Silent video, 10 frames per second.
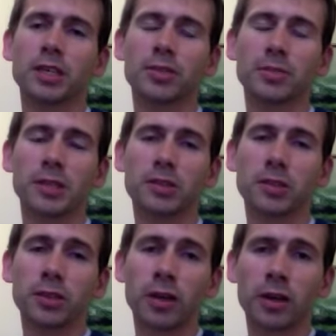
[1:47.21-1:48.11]
So make sure
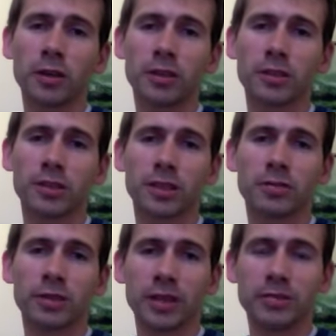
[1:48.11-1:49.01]
that your articles
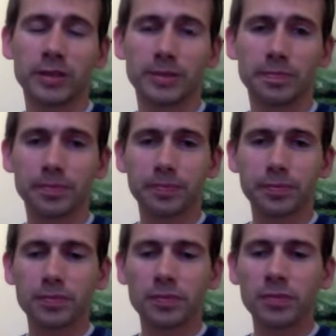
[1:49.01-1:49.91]
are relevant.
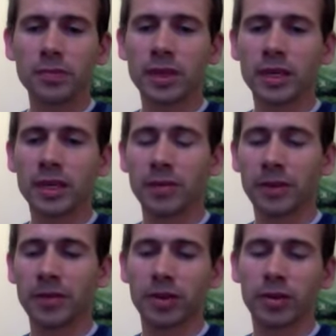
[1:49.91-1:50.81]
Let me
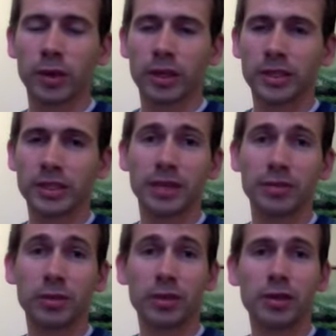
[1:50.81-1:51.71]
give you a quick
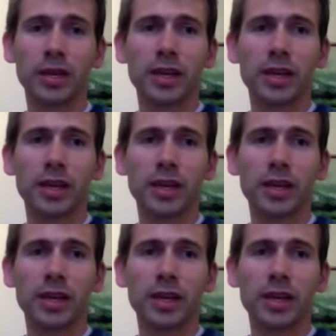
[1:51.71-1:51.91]
example.